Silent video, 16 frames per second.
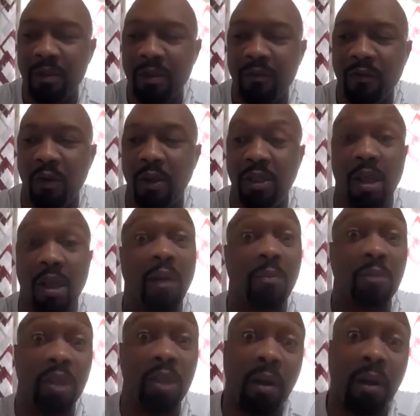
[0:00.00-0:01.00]
for a young
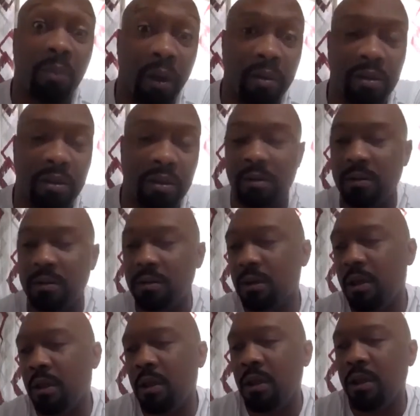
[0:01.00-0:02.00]
young person.
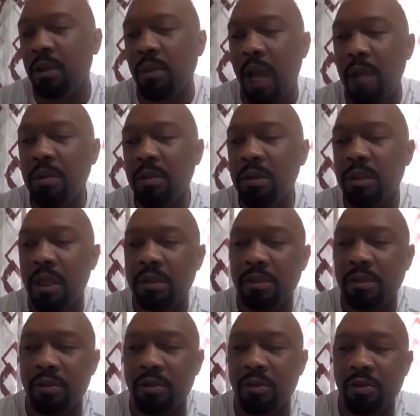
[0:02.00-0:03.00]
The Bible
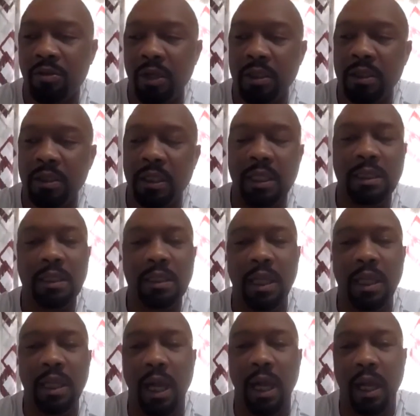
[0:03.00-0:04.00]
says, "Trust in
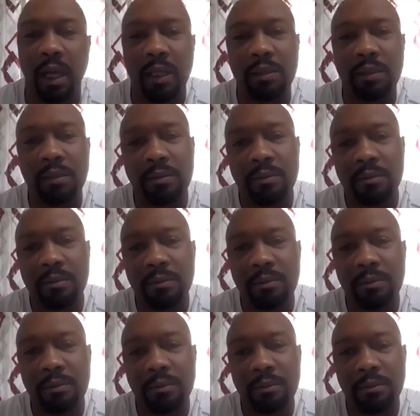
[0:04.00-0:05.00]
God
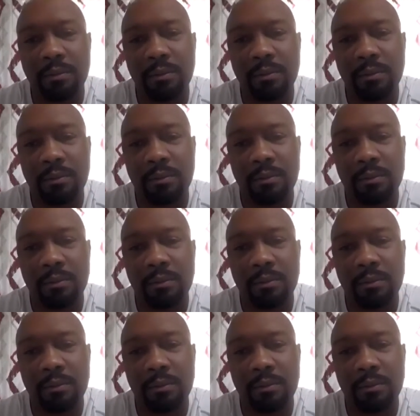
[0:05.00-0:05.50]
with